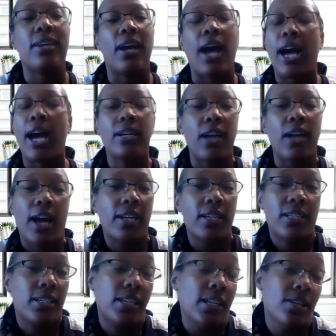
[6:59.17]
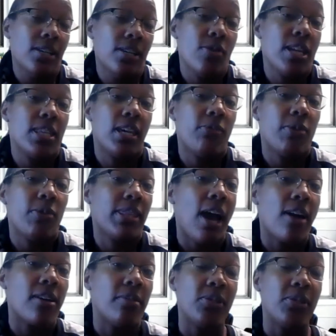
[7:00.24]
I, I didn't do anything
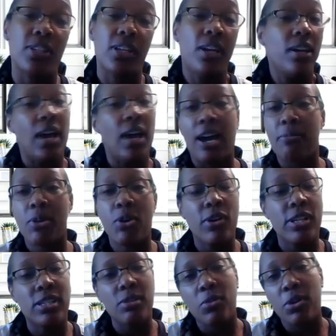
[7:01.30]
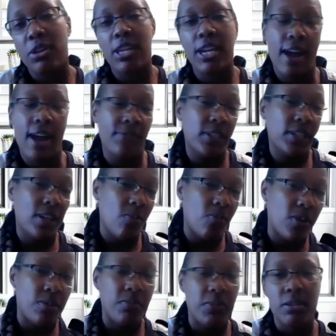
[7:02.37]
without them. Was, I'm going somewhere, they have to come
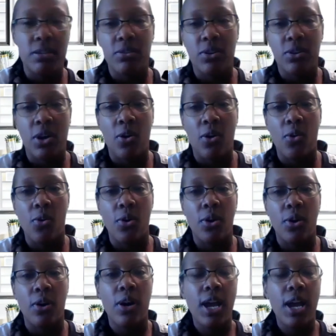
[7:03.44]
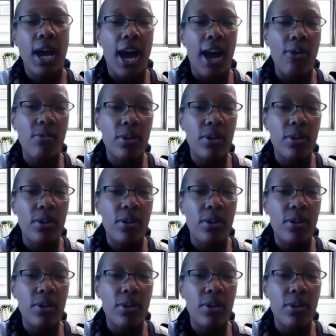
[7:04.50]
with me, you know, or I